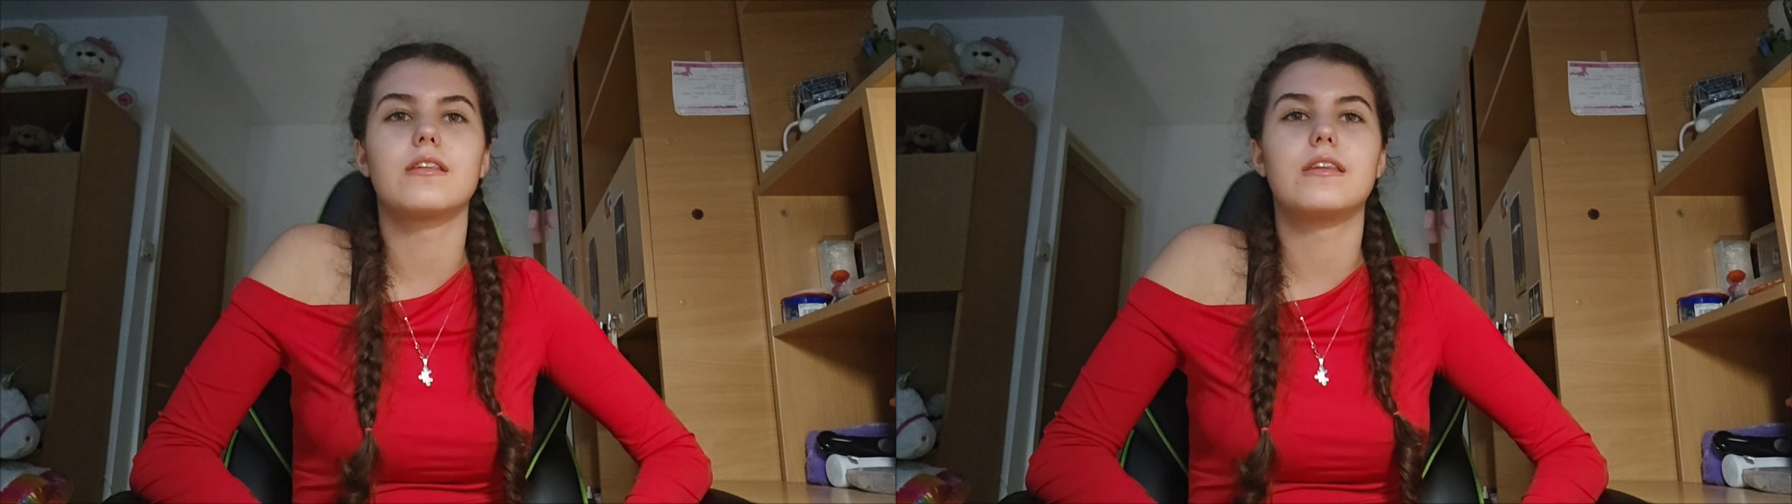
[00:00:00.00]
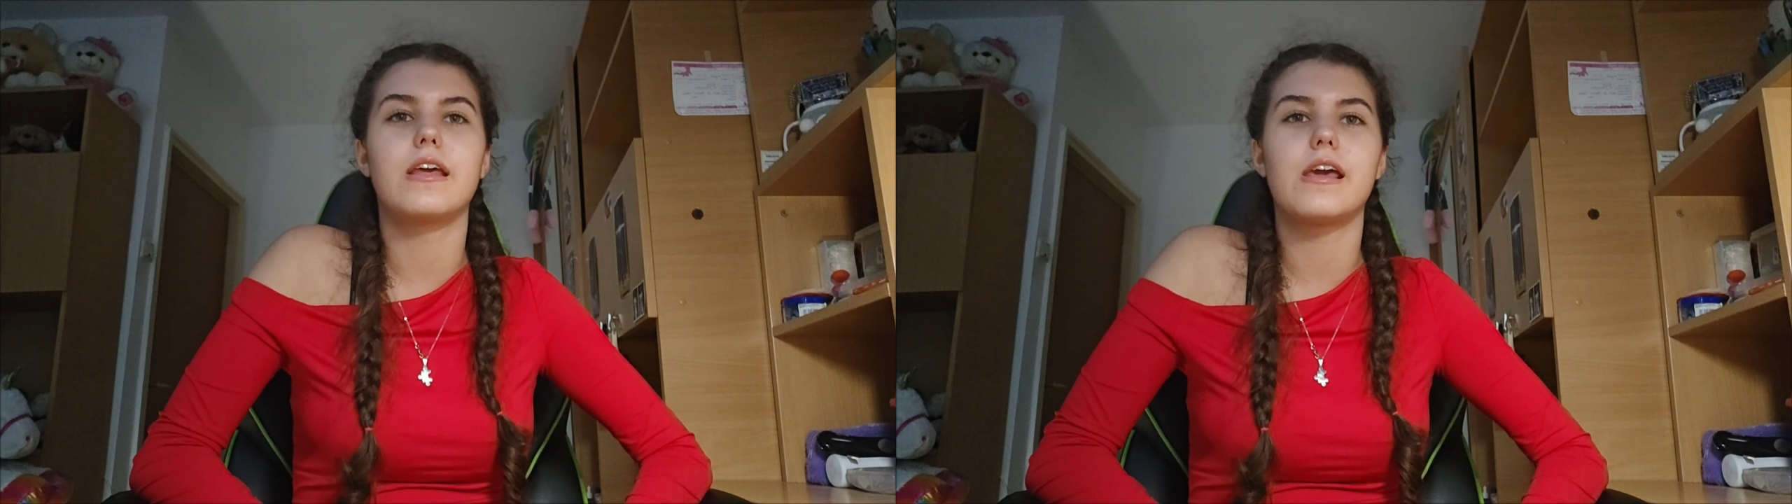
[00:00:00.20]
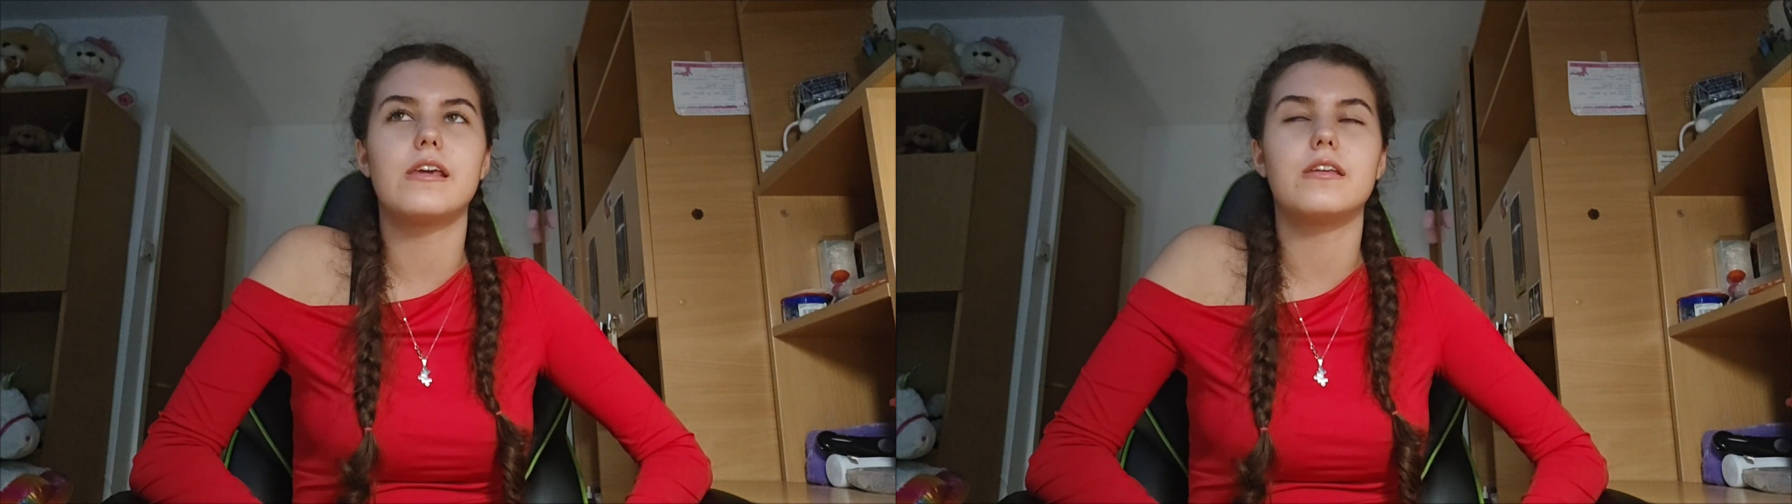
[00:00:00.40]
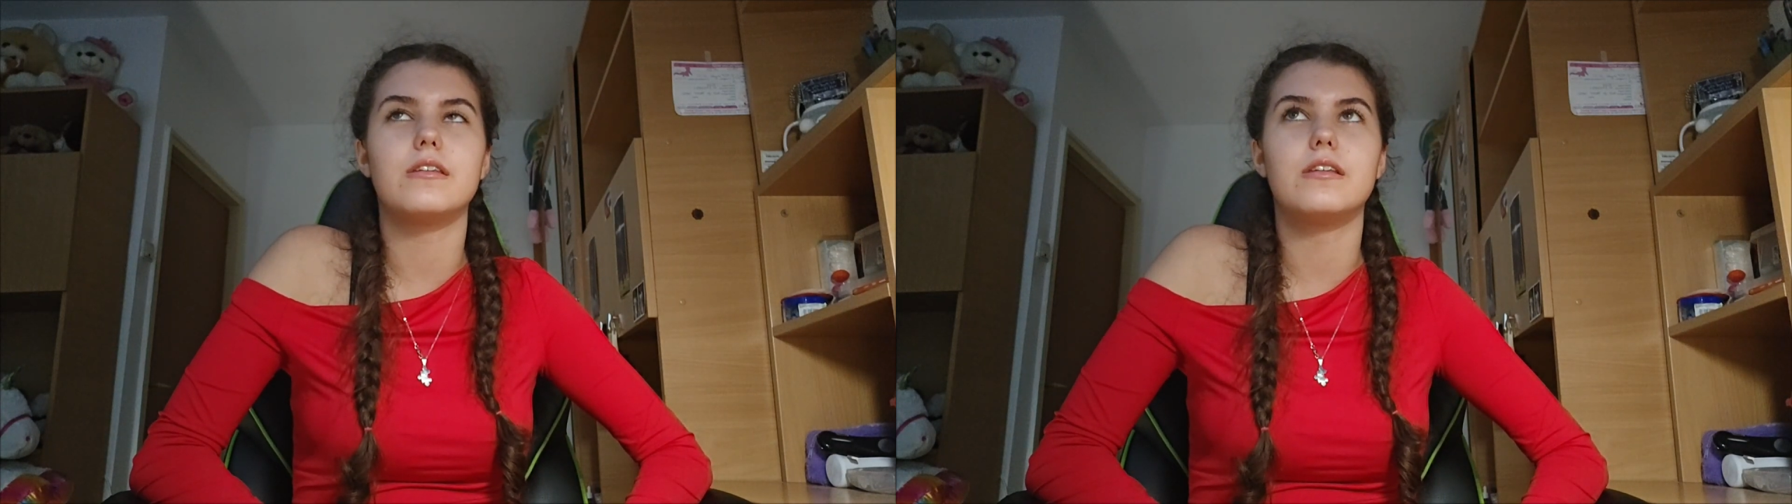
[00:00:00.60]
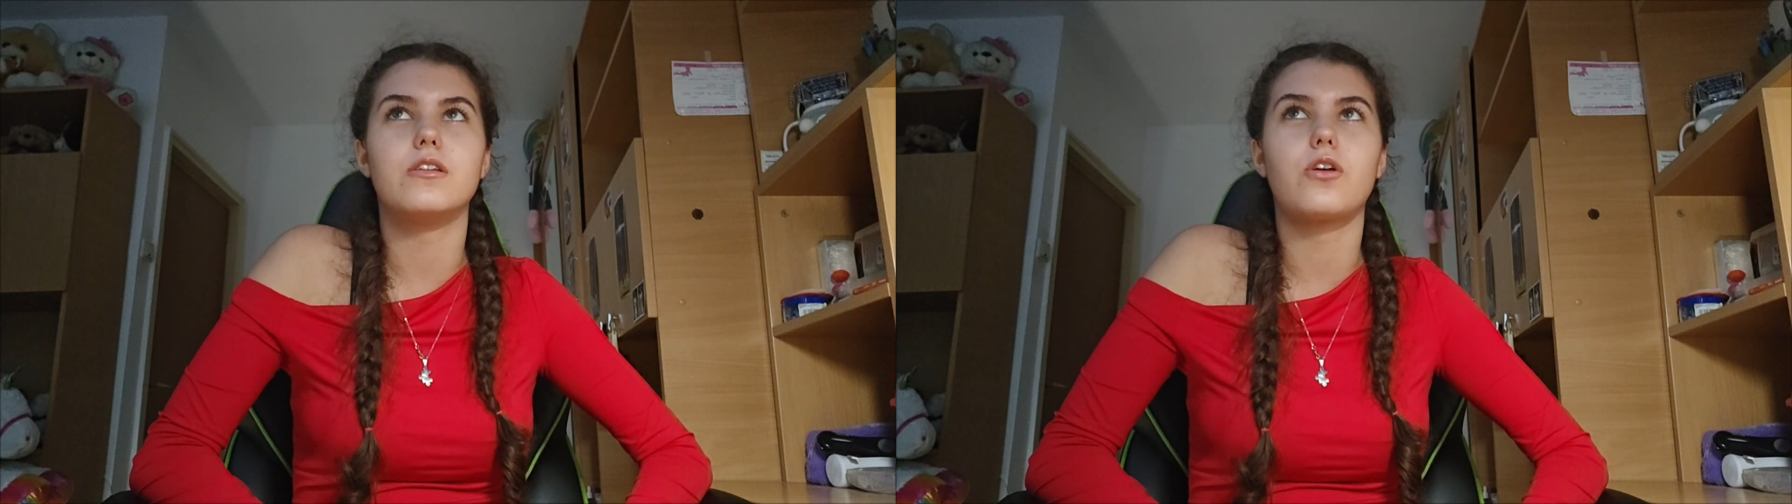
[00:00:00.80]
they
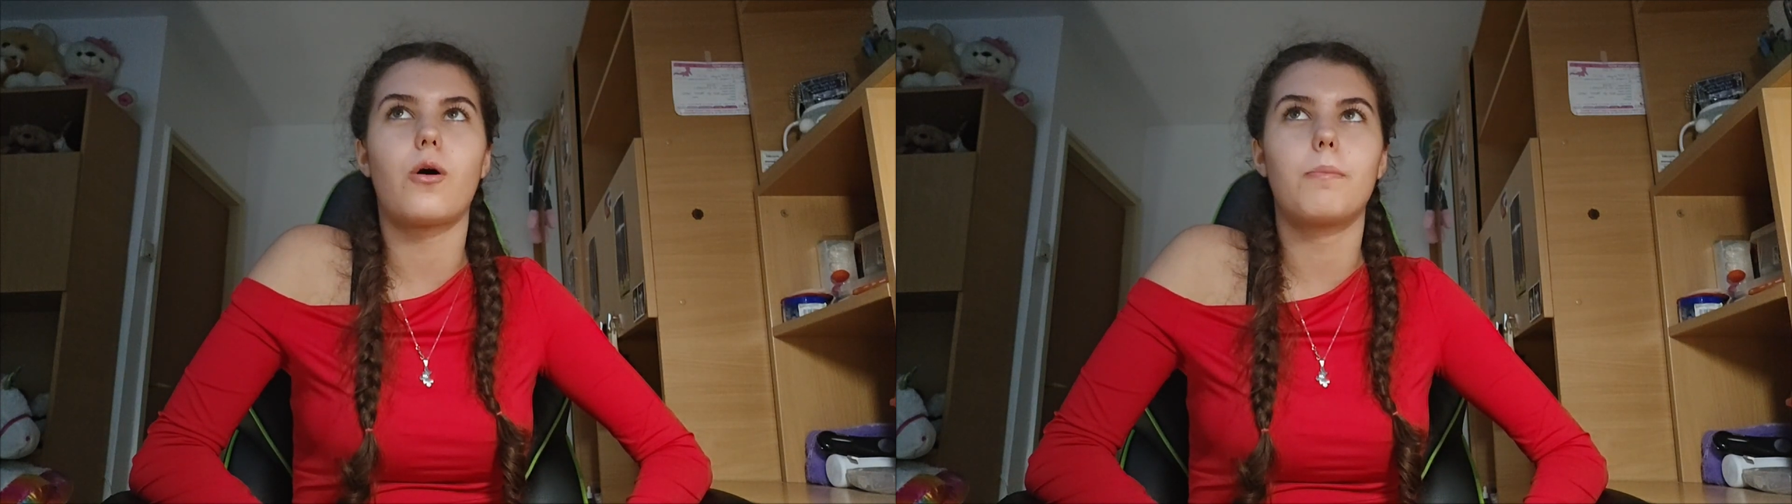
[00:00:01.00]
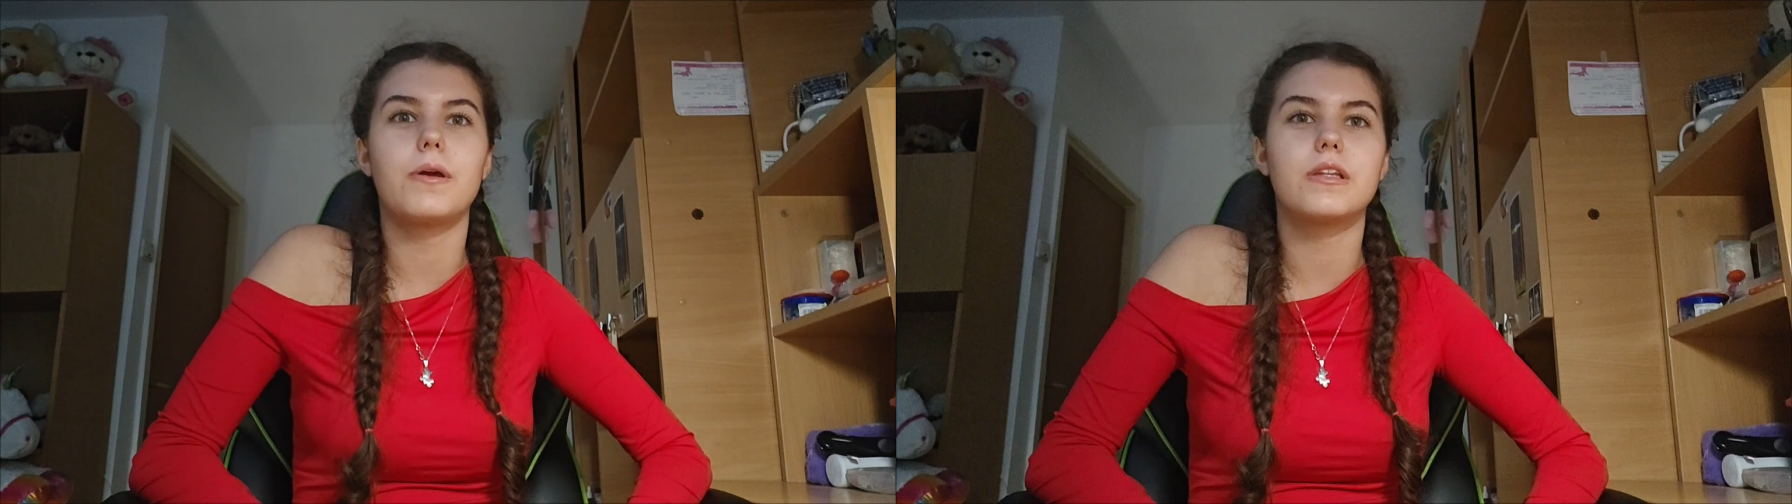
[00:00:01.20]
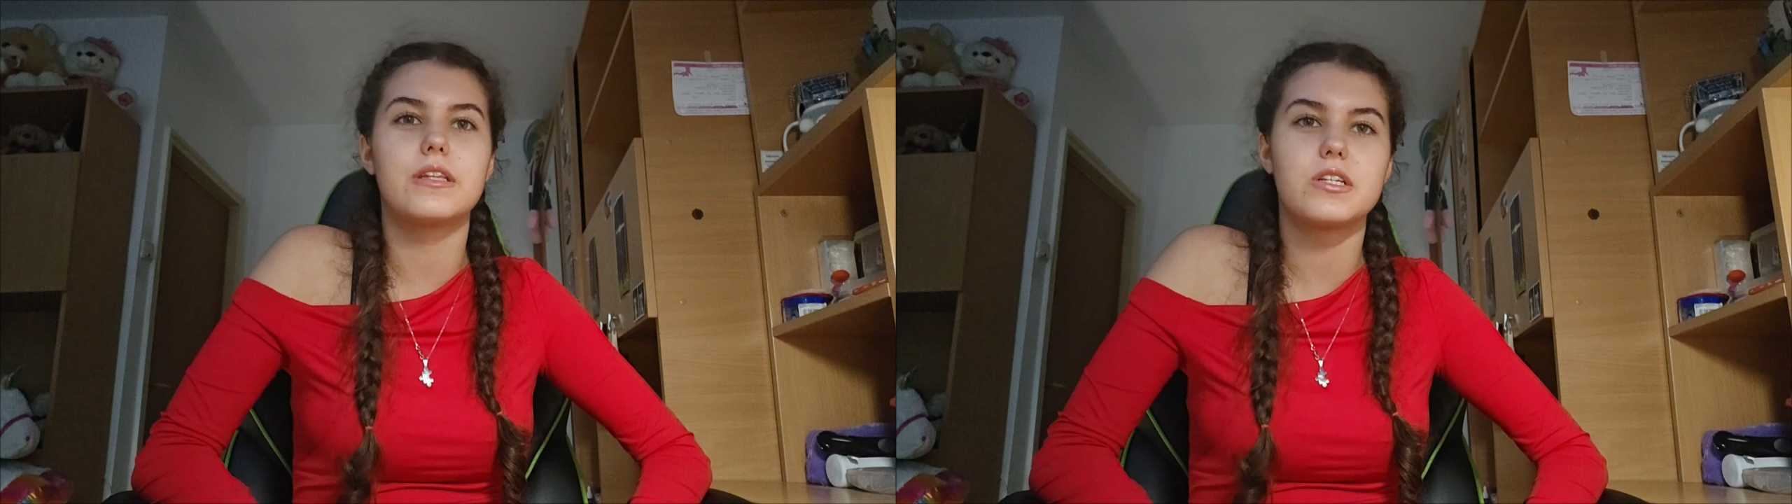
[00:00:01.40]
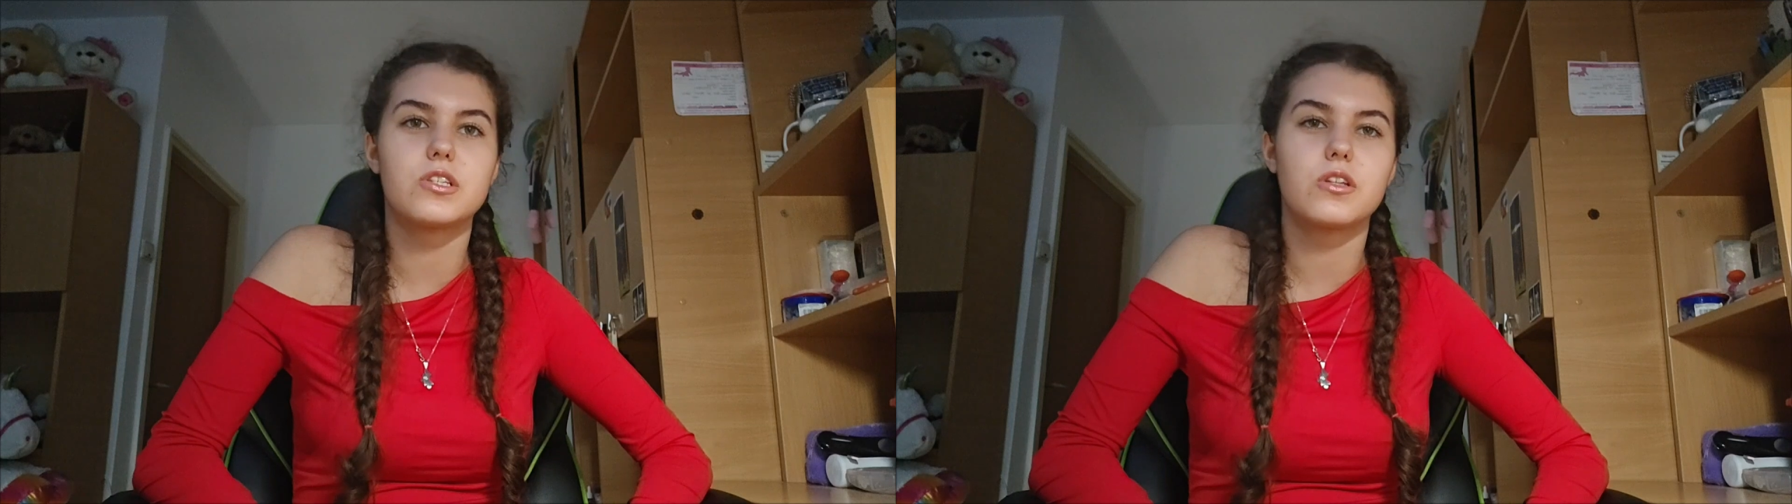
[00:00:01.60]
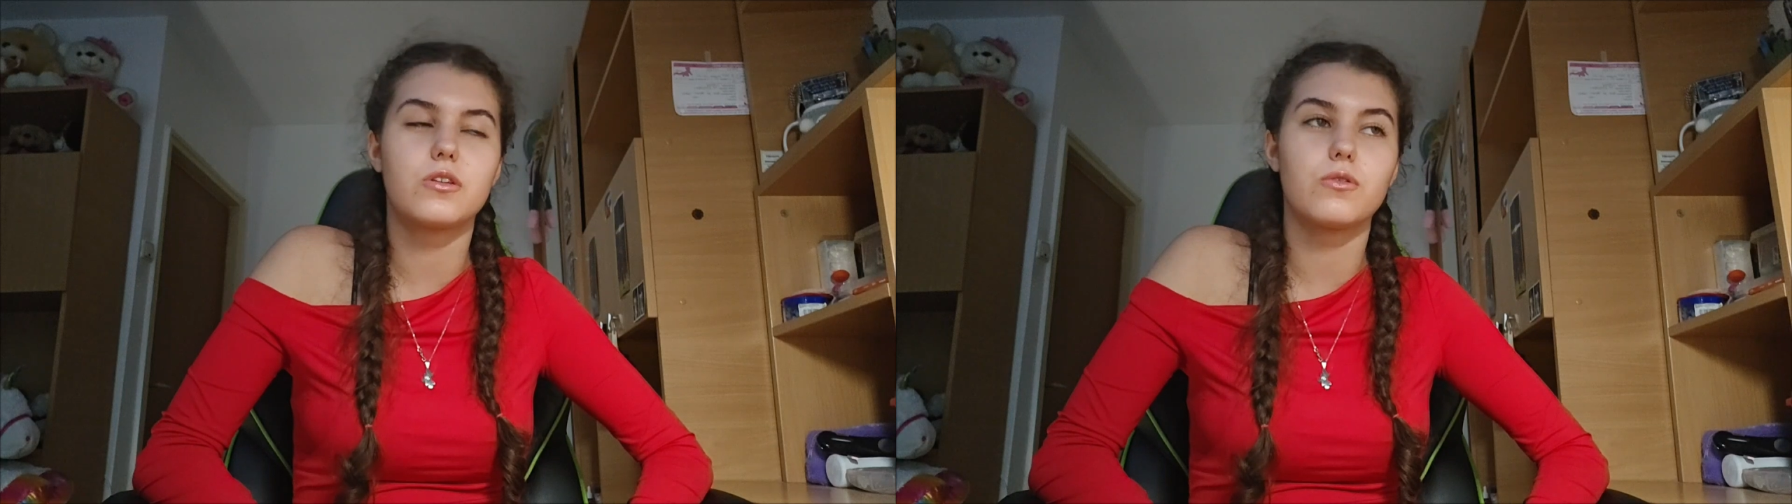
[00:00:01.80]
did not pay attention